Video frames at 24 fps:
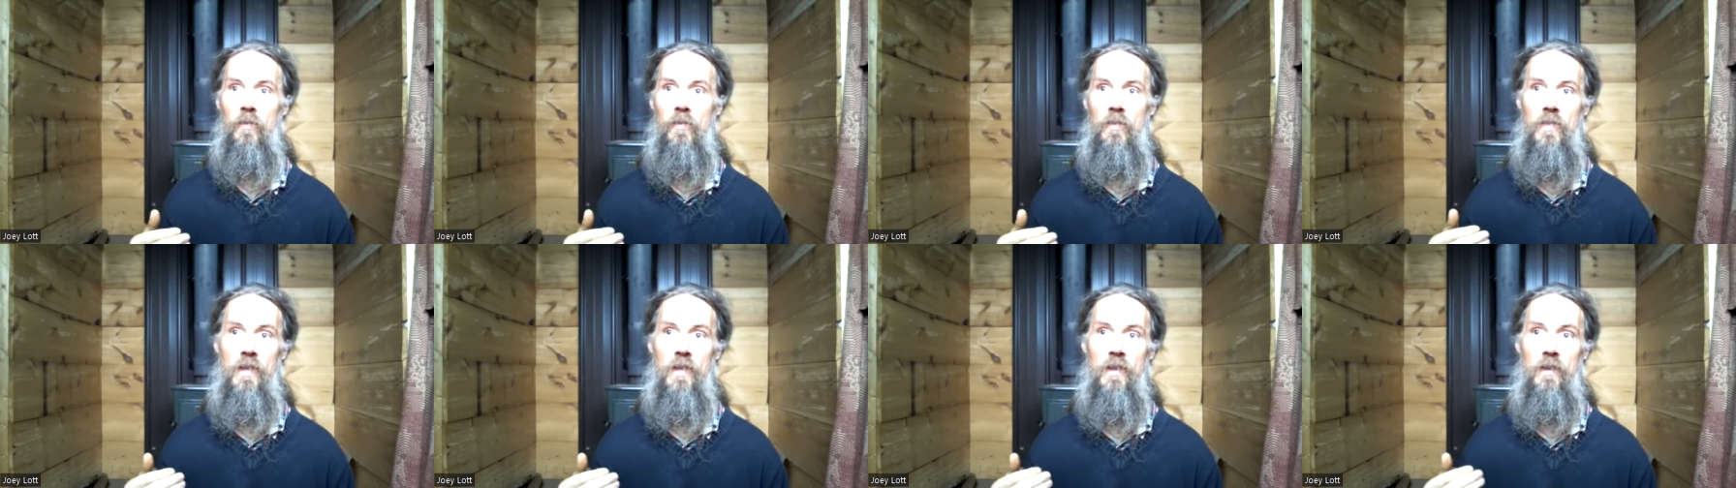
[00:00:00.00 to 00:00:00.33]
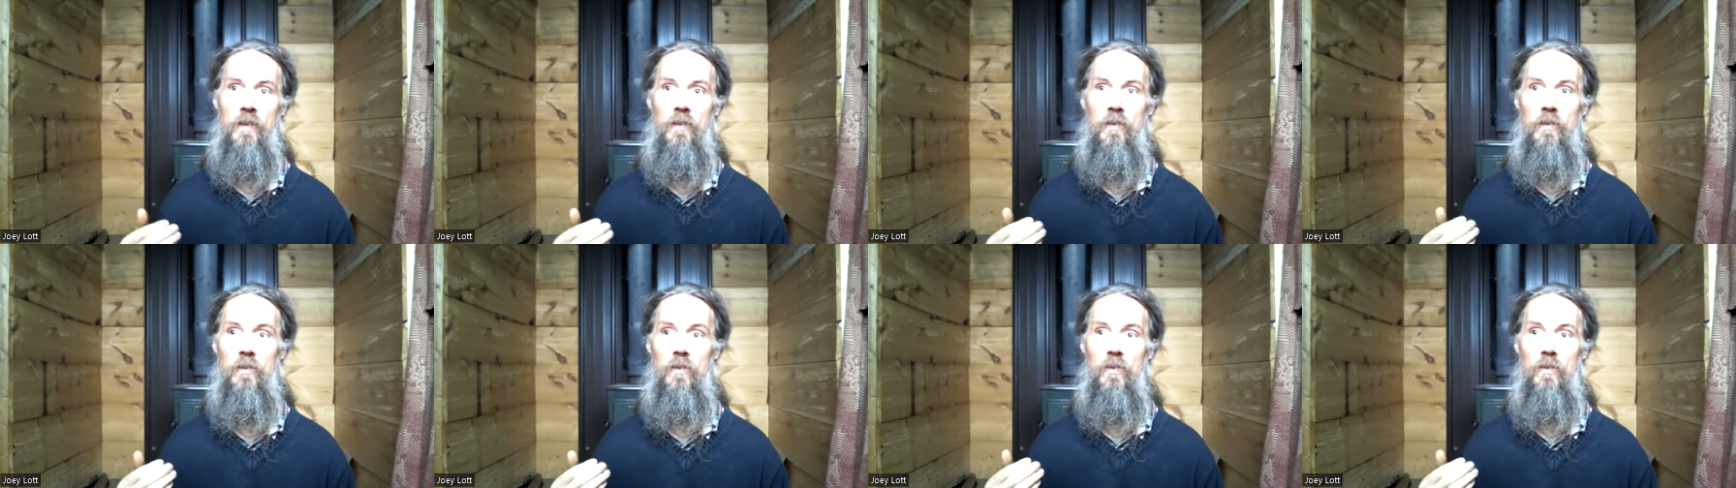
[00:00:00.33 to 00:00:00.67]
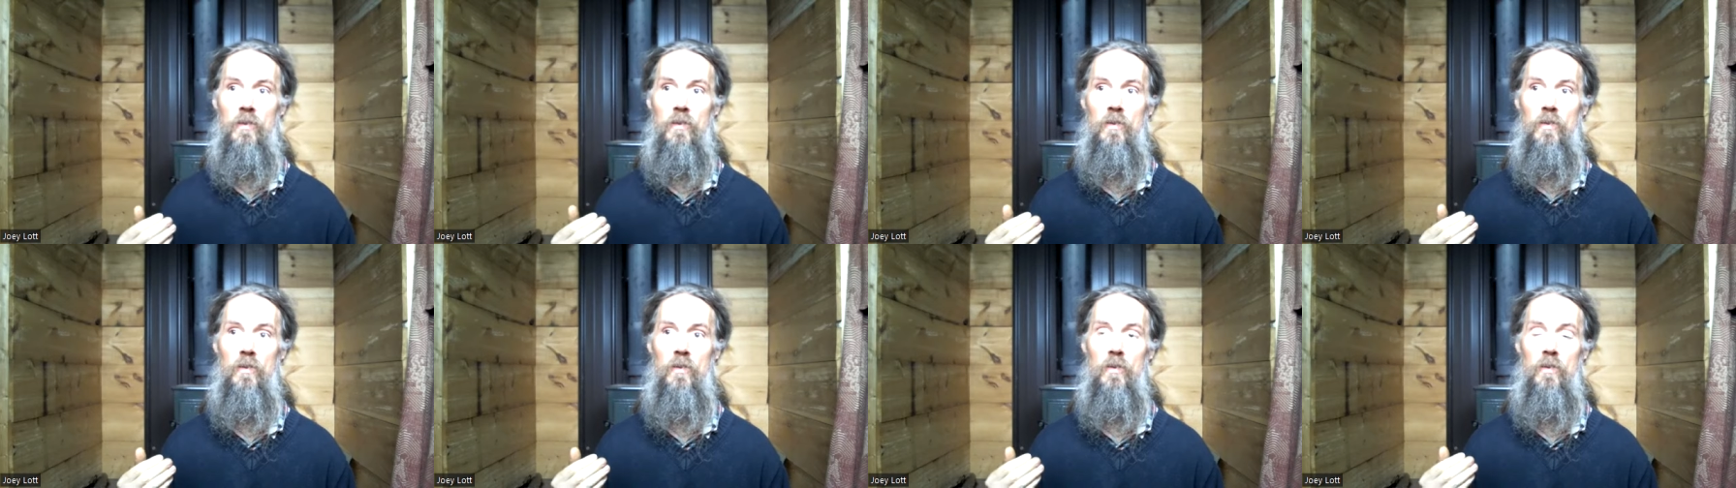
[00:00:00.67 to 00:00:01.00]
that
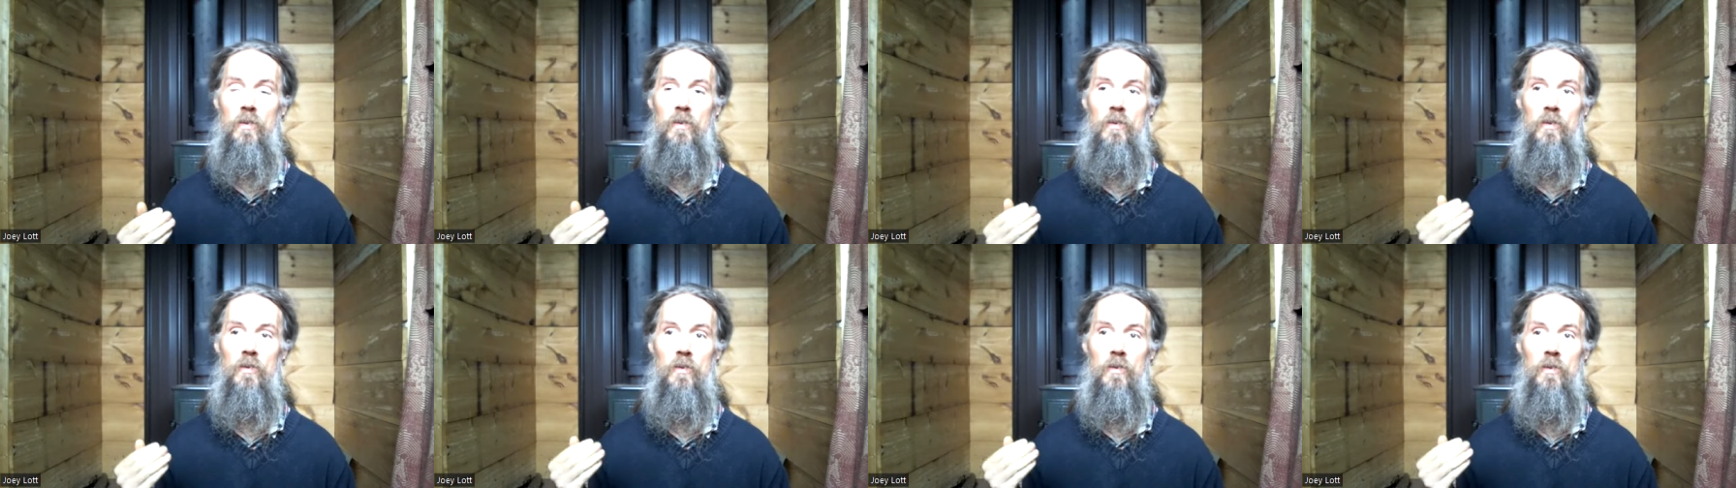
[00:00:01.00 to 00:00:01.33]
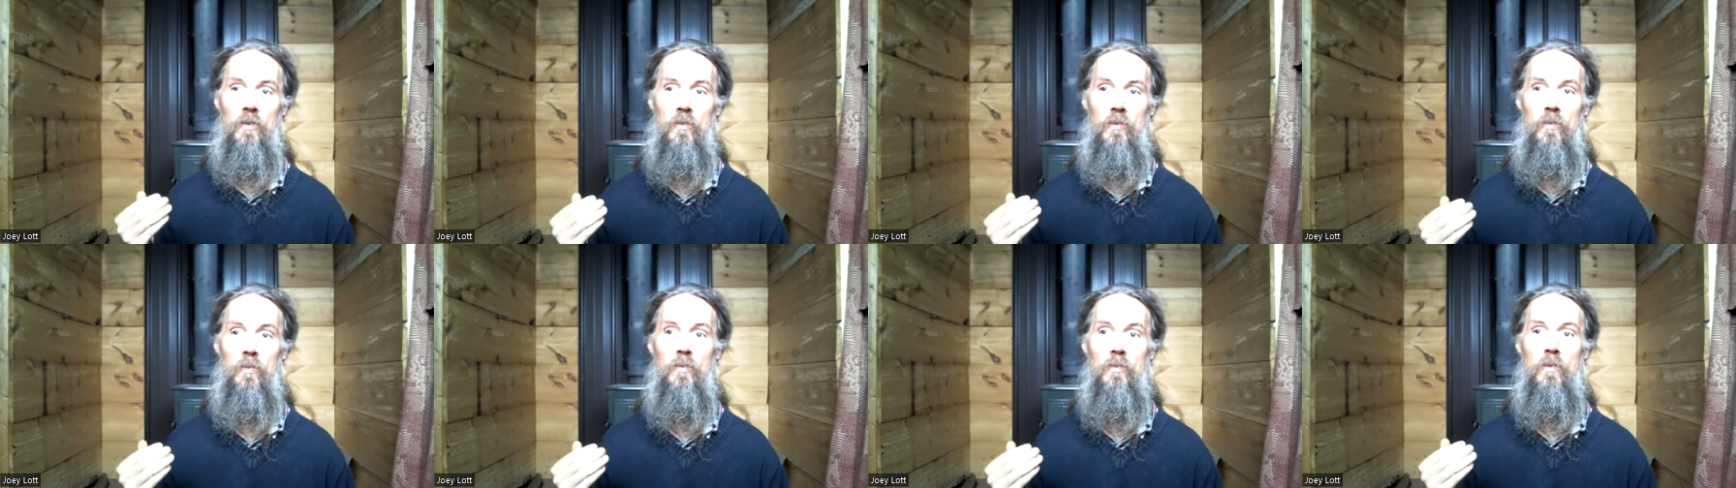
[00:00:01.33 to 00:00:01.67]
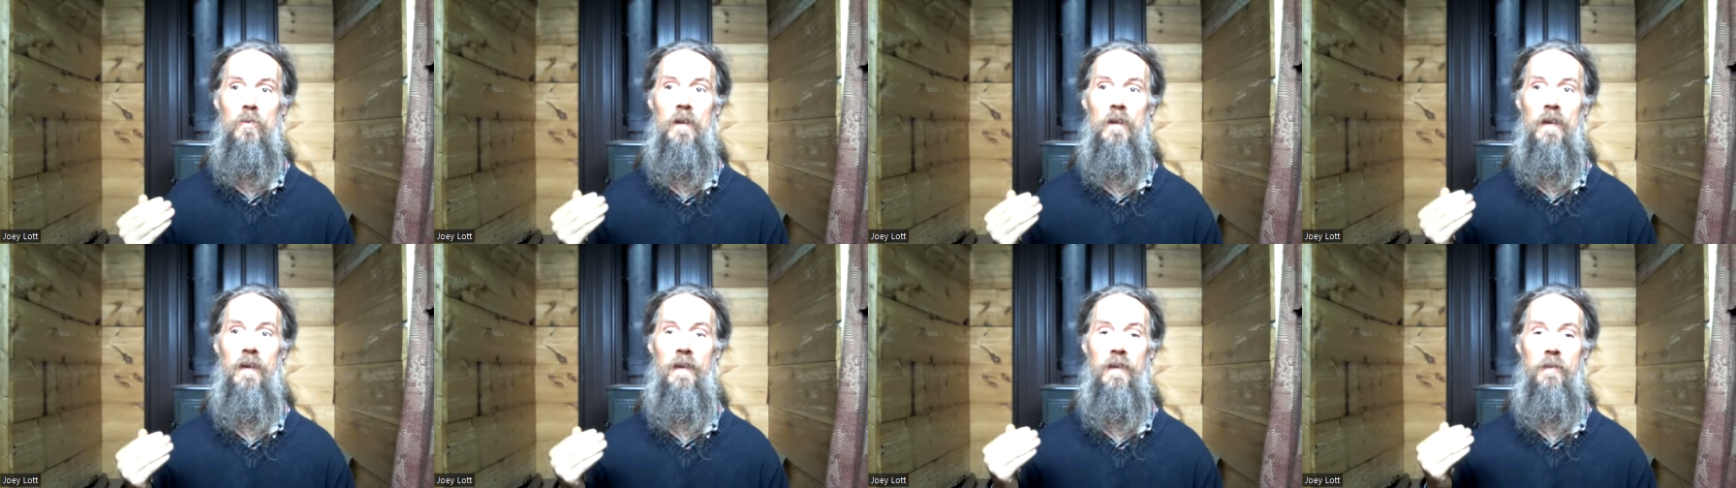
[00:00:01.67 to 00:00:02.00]
you
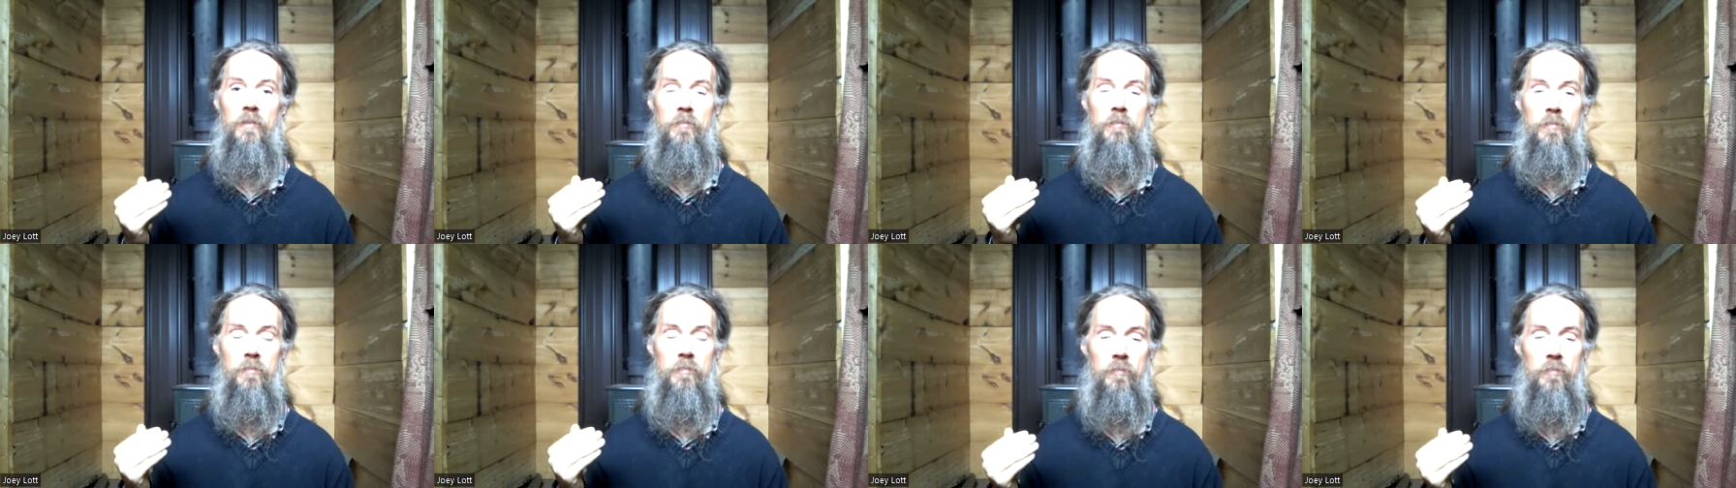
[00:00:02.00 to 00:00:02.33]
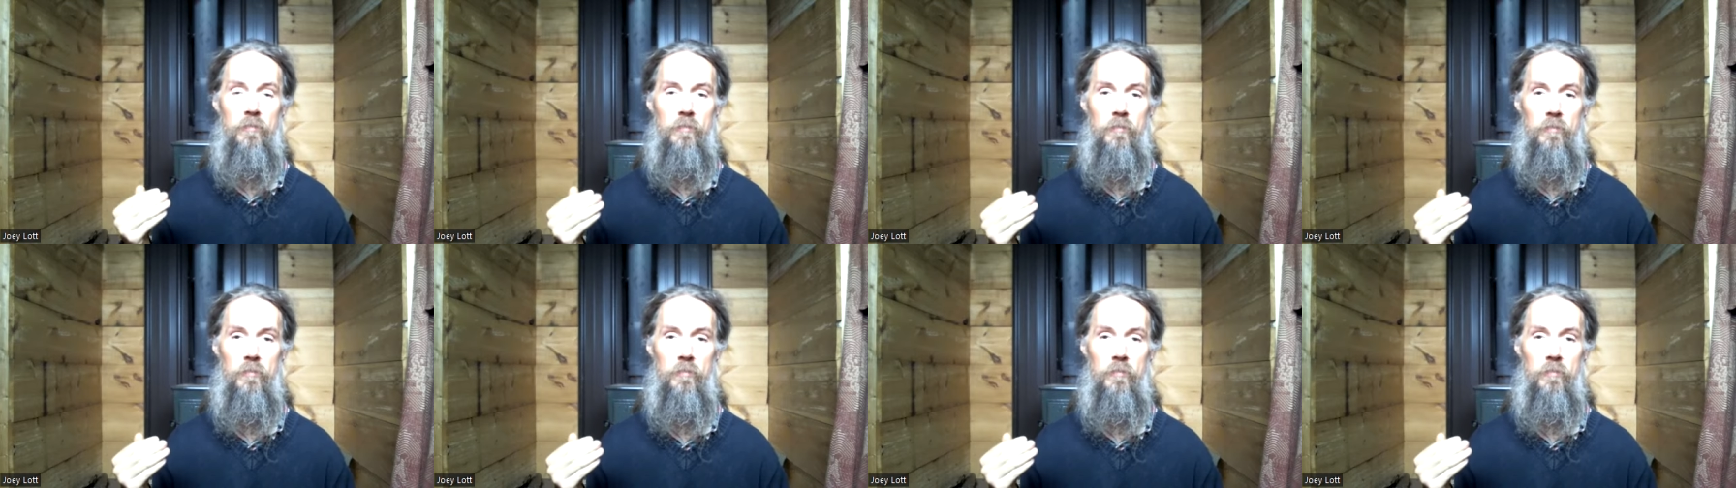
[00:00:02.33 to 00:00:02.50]
can